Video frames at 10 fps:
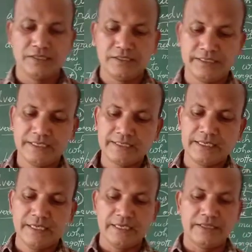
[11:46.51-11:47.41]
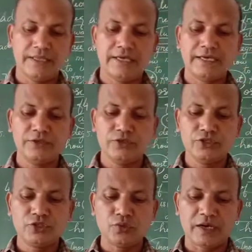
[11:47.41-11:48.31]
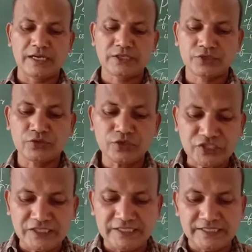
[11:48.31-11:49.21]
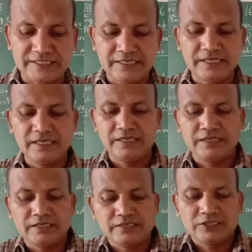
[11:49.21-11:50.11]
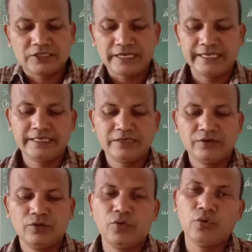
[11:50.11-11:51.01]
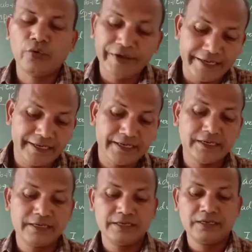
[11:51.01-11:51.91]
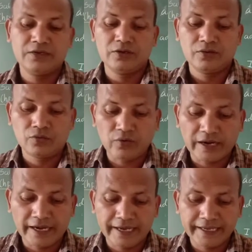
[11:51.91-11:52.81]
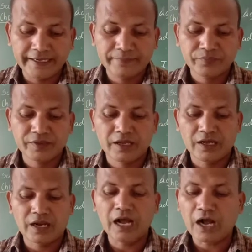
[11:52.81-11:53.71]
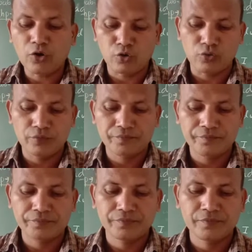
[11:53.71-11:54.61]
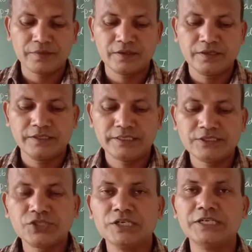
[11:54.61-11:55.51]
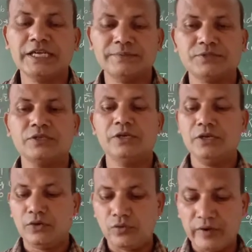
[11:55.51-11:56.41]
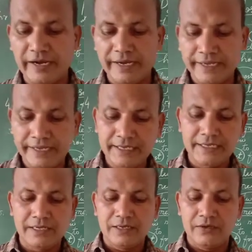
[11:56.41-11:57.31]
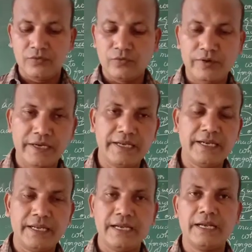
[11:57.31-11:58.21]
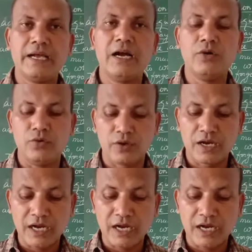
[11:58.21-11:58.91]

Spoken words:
Yes, they are used to ask questions, just like where, why, and how. Yes, 3 types: why, where, and how.